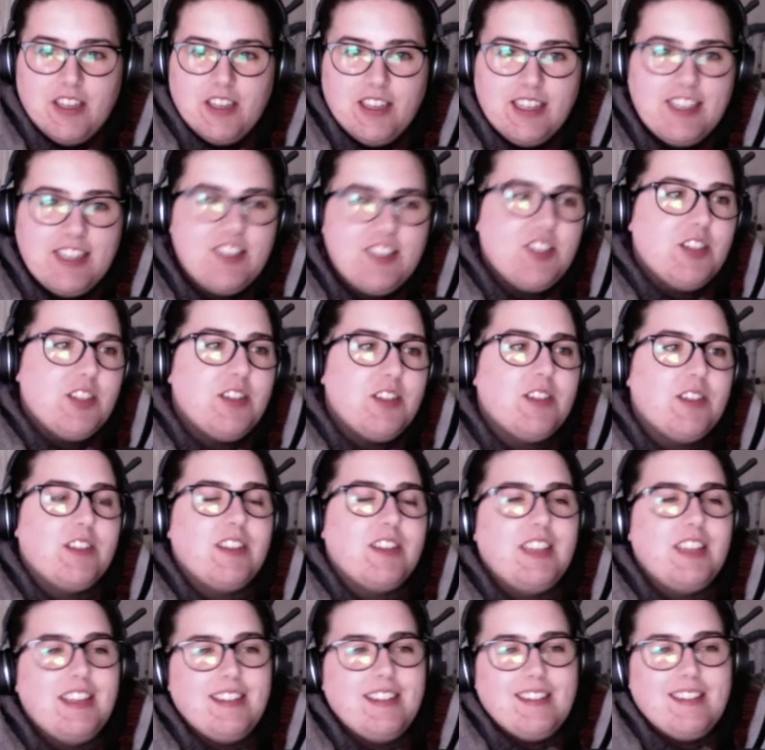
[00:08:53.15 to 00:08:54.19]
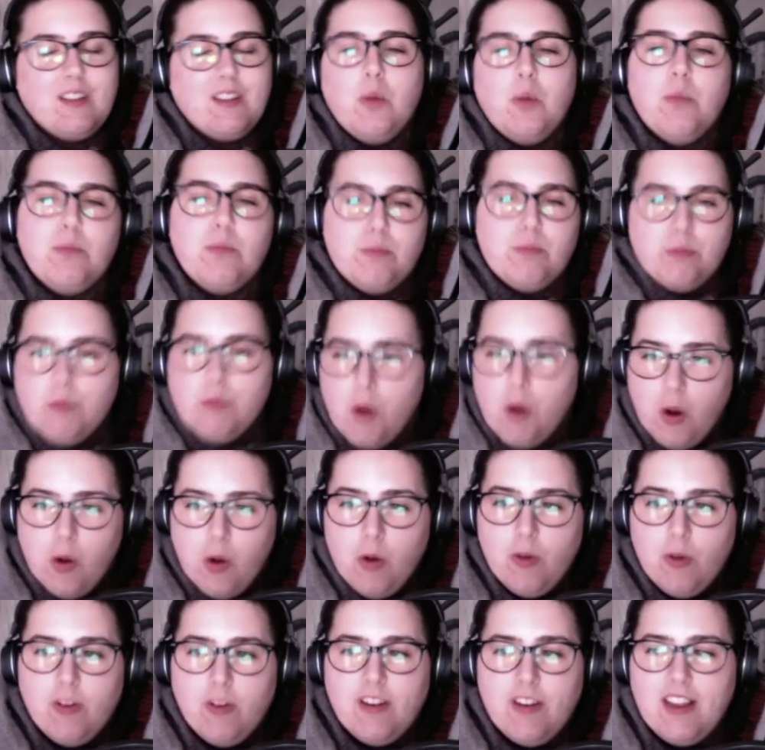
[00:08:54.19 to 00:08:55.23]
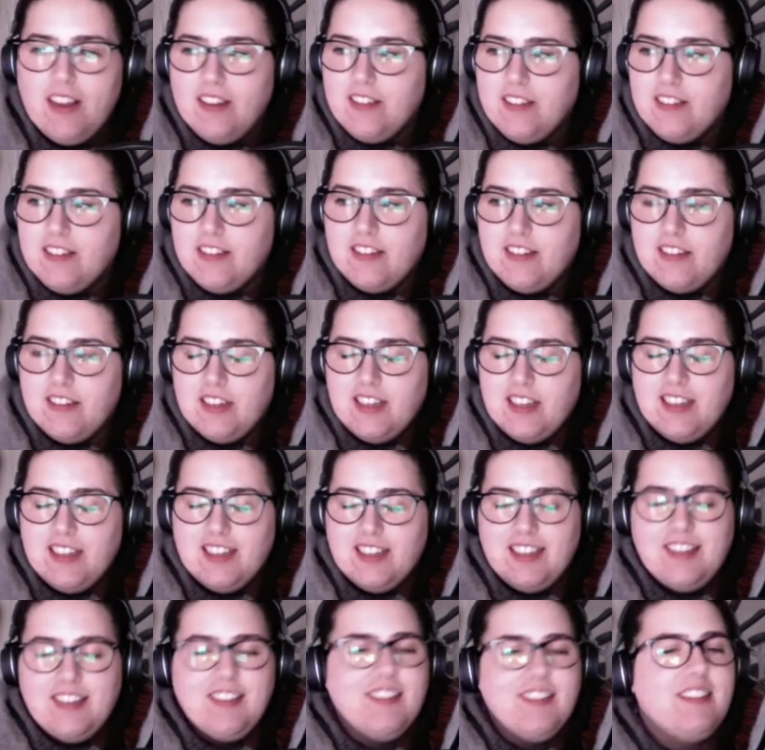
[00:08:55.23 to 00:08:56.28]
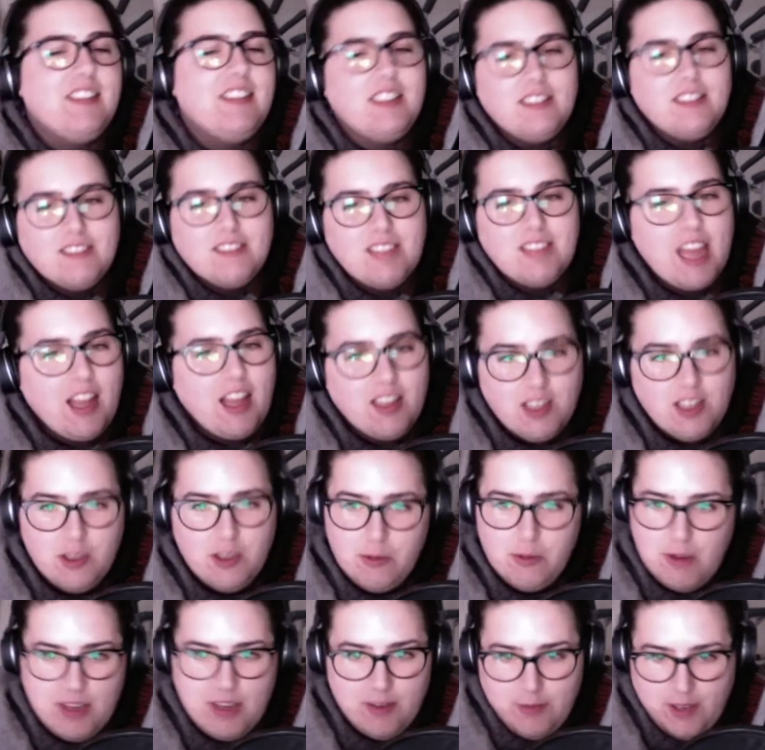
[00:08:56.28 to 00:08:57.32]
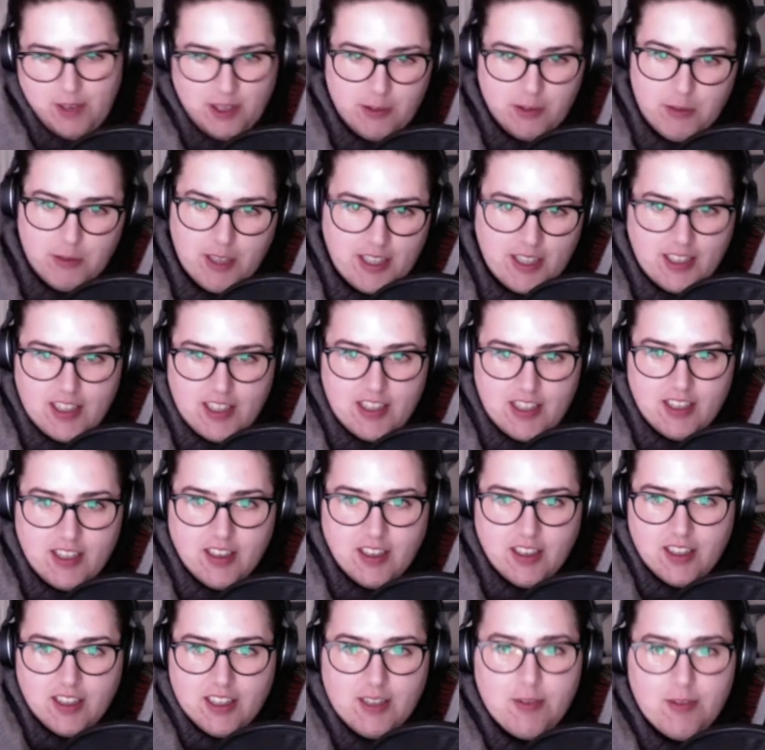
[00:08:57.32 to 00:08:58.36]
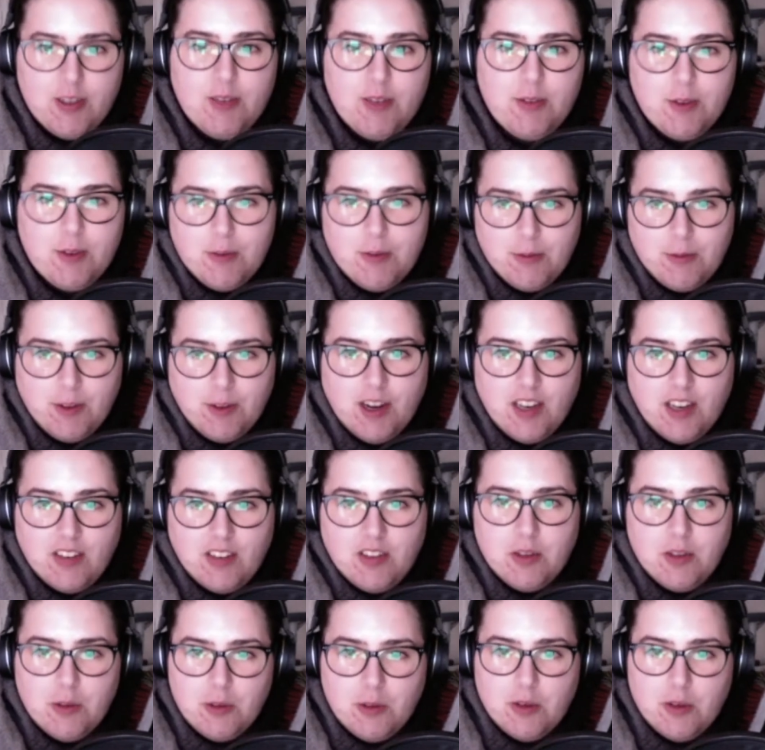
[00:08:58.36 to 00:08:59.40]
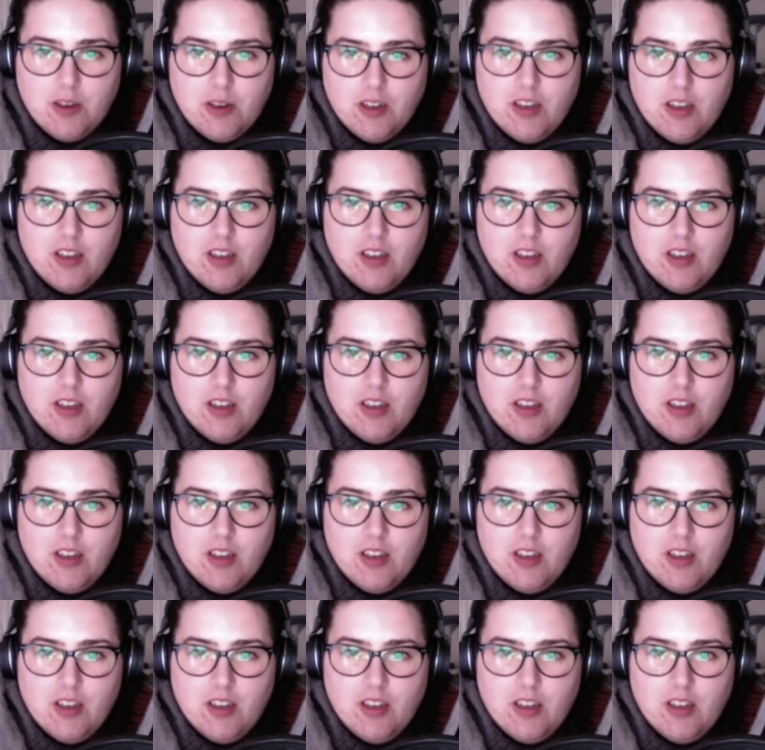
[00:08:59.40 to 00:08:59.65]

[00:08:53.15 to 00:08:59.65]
it's so broad and it doesn't tell you anything really. Even if you find your